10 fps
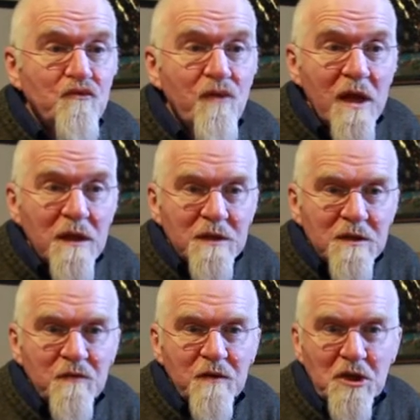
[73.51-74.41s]

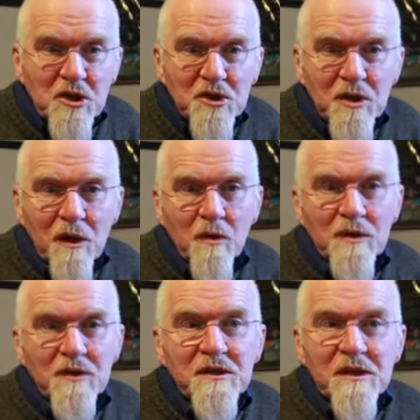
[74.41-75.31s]
relatively slow
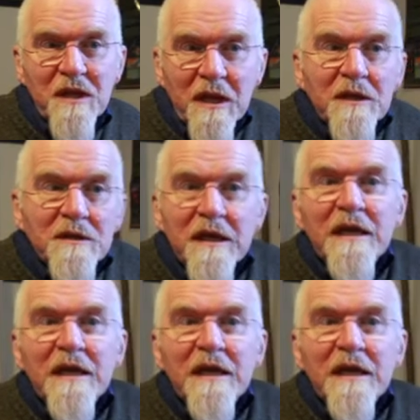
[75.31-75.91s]
and sedate